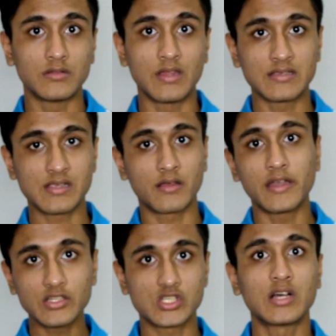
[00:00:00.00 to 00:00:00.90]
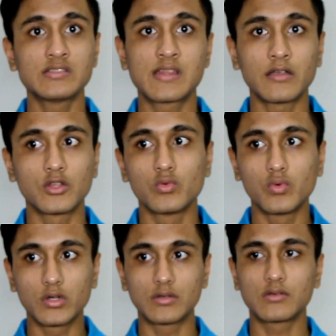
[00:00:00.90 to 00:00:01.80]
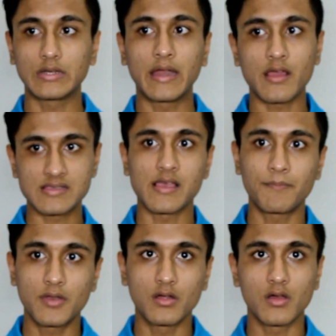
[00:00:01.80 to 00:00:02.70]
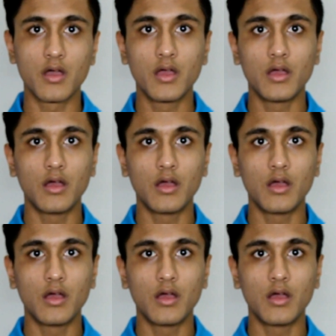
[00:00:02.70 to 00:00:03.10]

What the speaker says: there's a great chance that you would get accepted